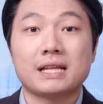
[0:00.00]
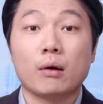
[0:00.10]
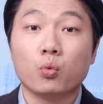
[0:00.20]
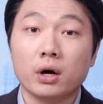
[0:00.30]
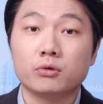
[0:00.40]

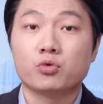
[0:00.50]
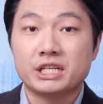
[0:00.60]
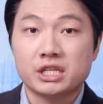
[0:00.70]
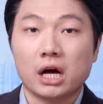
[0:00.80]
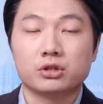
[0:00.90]
that would
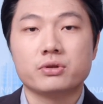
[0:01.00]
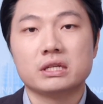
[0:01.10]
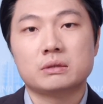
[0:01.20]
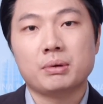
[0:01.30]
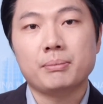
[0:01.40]
reach out to
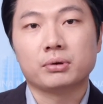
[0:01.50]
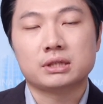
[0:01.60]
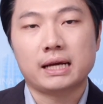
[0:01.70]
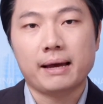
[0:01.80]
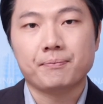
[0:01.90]
these people
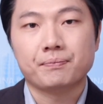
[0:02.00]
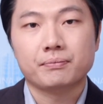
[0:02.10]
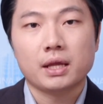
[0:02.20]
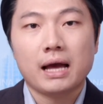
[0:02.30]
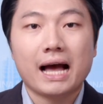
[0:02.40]
today.
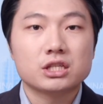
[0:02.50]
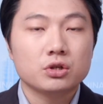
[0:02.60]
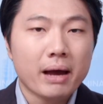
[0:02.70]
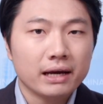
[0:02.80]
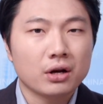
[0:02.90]
As
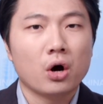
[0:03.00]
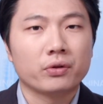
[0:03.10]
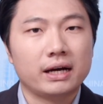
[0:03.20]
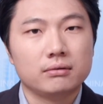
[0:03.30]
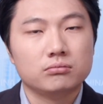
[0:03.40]
you may know
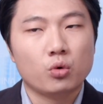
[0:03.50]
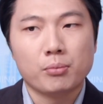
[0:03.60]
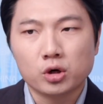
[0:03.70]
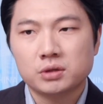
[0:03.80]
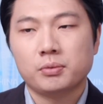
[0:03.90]
that when
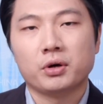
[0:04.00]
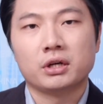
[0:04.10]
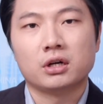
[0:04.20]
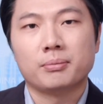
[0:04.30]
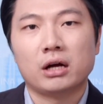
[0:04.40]
most people
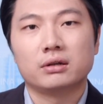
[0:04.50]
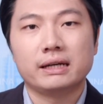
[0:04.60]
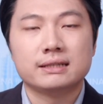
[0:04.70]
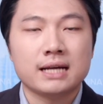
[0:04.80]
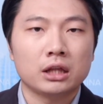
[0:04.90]
hear about
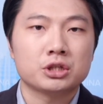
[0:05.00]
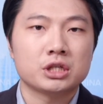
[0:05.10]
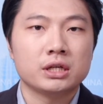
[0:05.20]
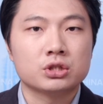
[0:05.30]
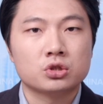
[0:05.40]

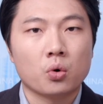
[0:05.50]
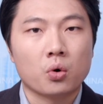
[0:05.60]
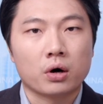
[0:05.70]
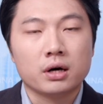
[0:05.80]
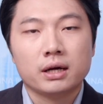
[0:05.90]
intelligence
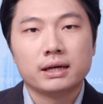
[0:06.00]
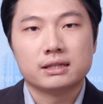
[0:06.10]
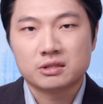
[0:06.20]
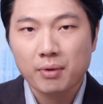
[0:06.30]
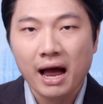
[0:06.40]
or
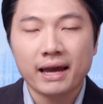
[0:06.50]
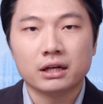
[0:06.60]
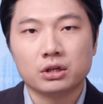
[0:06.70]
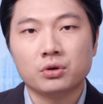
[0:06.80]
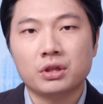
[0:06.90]
is
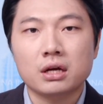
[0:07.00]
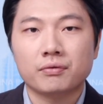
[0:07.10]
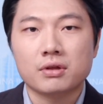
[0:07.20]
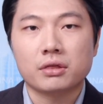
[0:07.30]
spying, you think of the